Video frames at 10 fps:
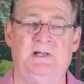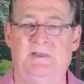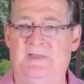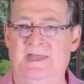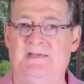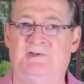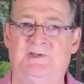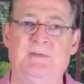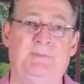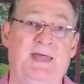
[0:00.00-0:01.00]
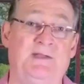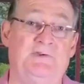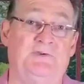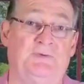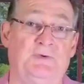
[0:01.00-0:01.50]
They accept that as
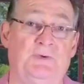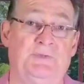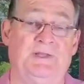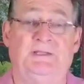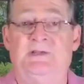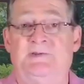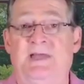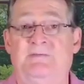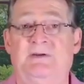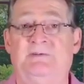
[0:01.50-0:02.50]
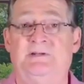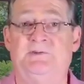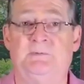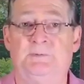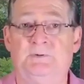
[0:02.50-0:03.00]
truth unless they have evidence
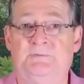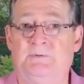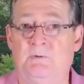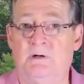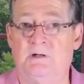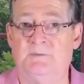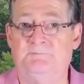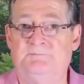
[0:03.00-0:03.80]
to prove you wrong.